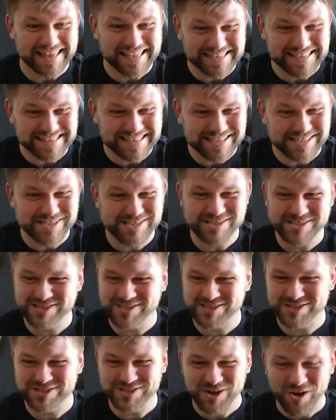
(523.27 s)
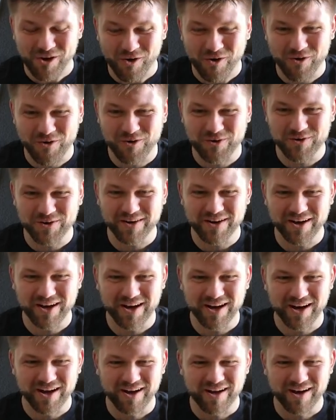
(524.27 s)
This is so
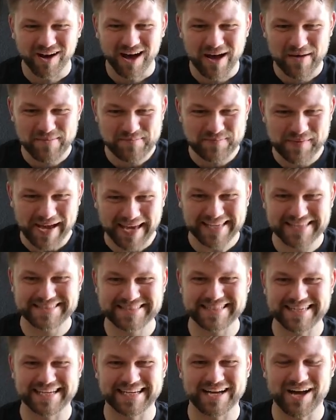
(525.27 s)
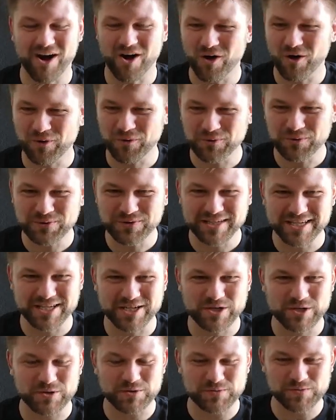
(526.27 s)
amazing. Holy
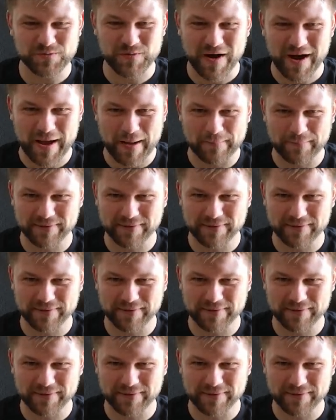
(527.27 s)
crap.